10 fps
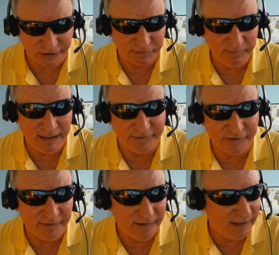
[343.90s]
6
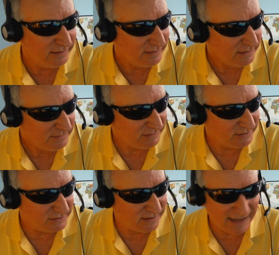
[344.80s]
minutes on that,
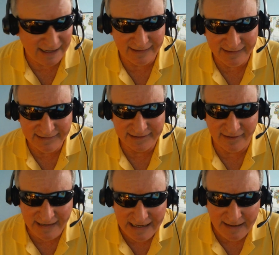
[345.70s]
because that
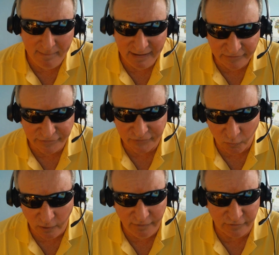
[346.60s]
is the biggest
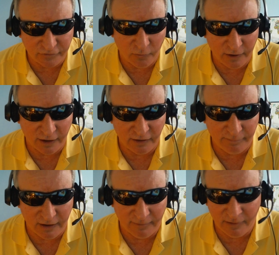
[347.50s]
story that's going on in
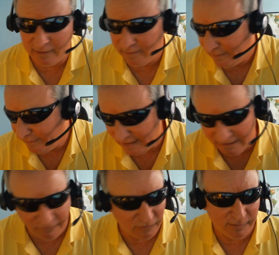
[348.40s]
Panama.
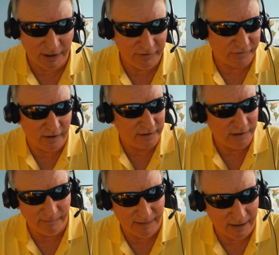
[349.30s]
Everybody's
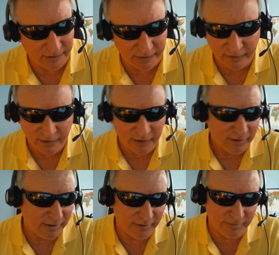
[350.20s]
talking about it.
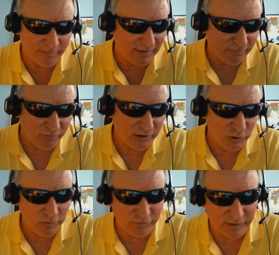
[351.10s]
Every
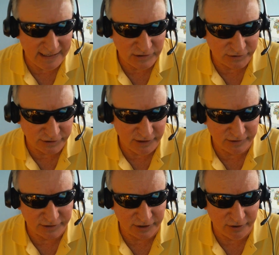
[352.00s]
news agency,